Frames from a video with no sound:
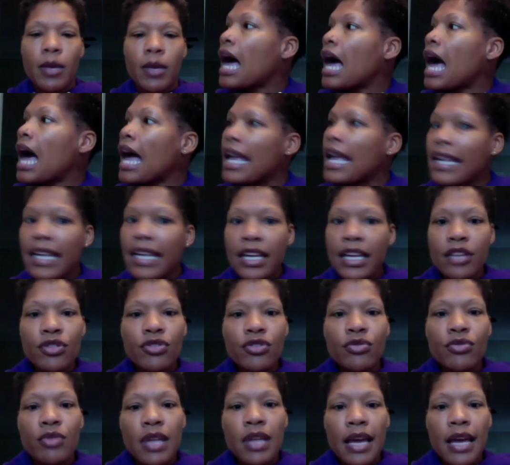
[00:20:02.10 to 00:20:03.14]
I can
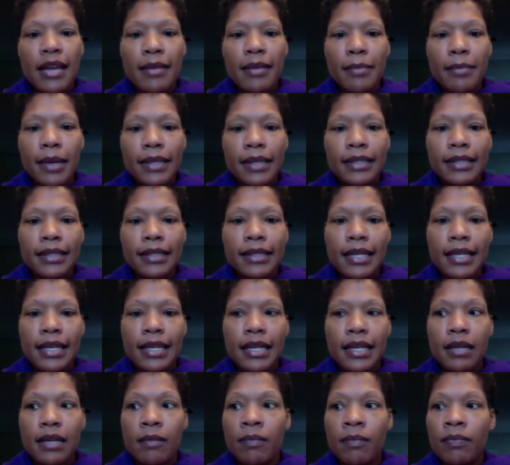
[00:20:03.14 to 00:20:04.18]
do that in my
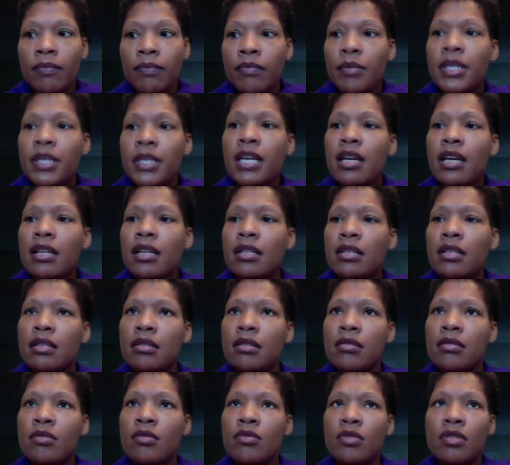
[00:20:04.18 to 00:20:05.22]
city,
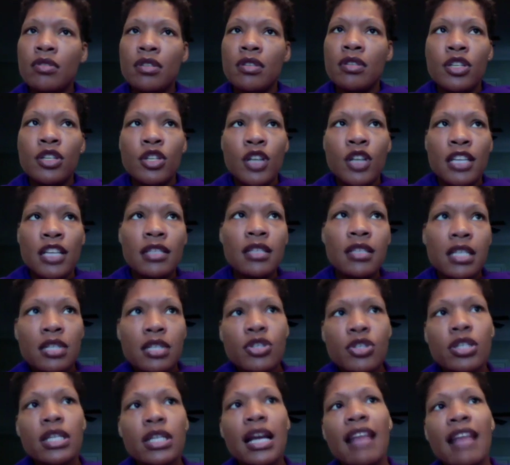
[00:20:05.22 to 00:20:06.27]
because
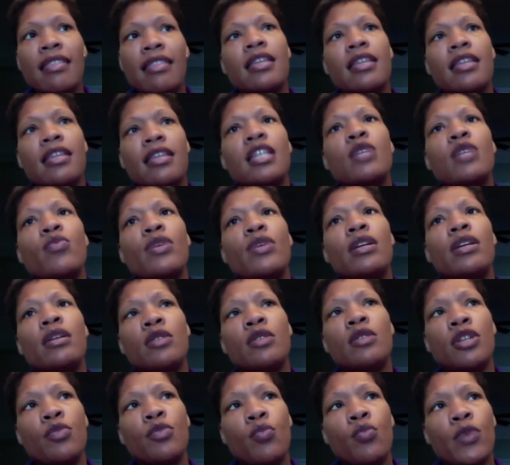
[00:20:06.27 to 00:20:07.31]
essentially I think
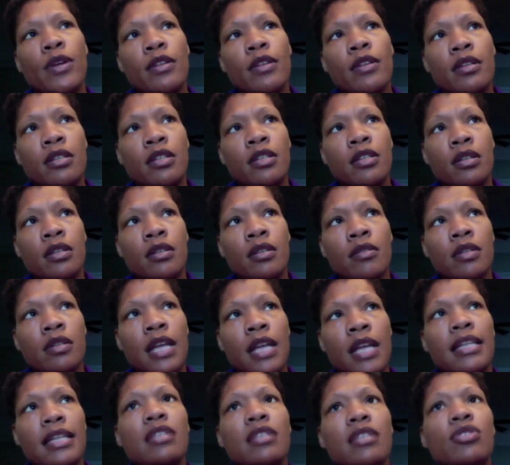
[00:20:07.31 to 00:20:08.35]
we
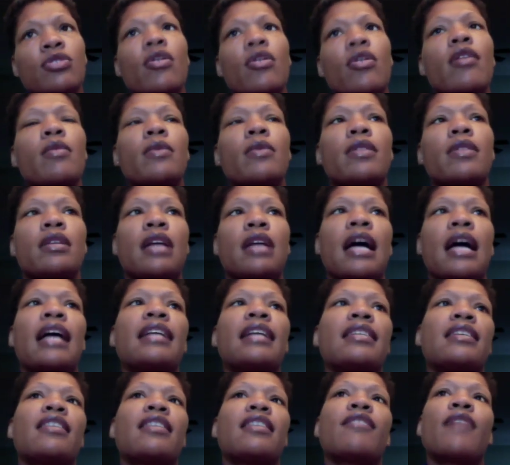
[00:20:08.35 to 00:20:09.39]
Nadine started with an
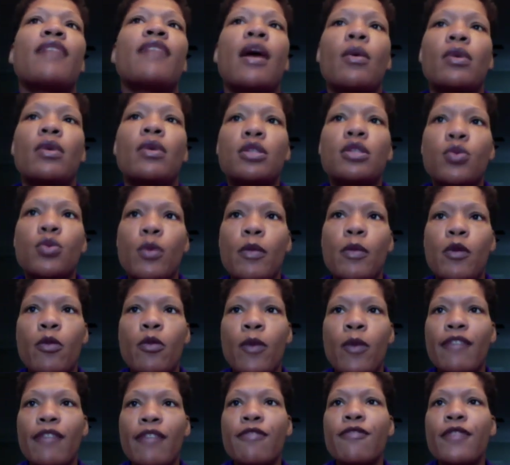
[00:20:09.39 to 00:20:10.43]
idea of, I want to swim with
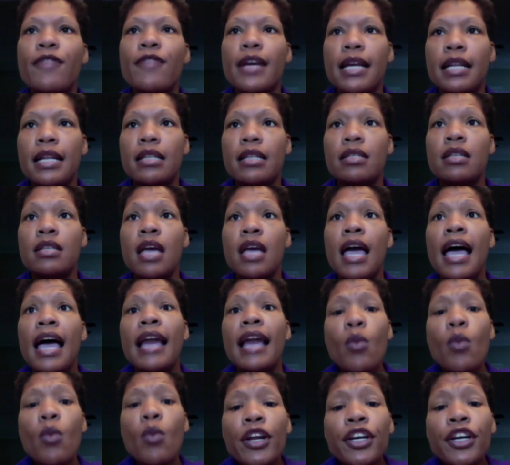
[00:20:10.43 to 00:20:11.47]
my friends and I
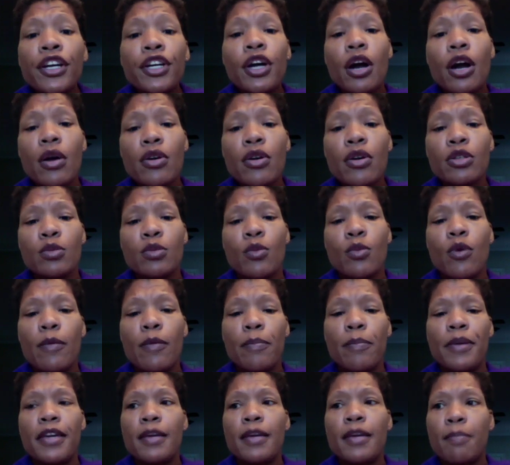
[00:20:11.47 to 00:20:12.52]
want to encourage more
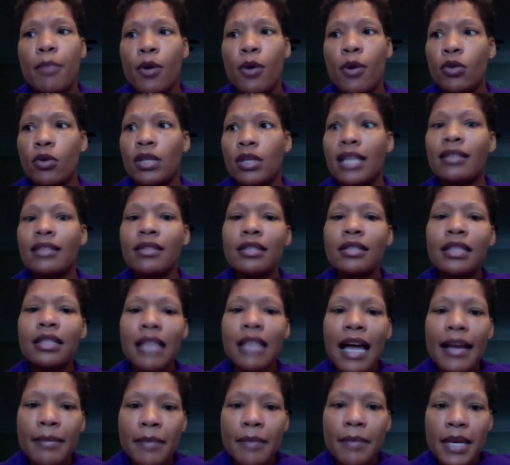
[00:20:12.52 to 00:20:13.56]
people that look
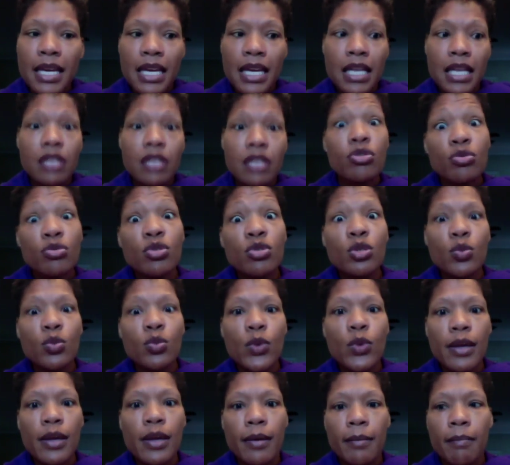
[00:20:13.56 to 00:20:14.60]
like me to
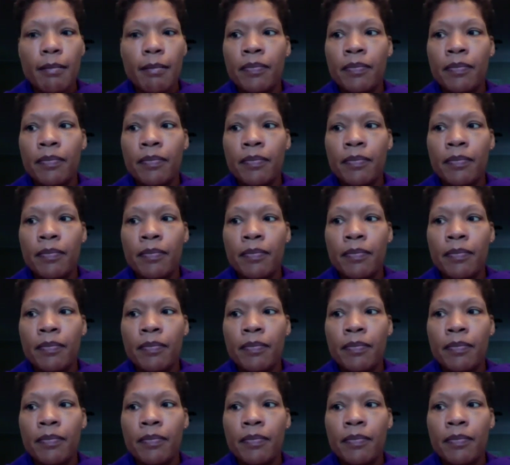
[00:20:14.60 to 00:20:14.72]
swim.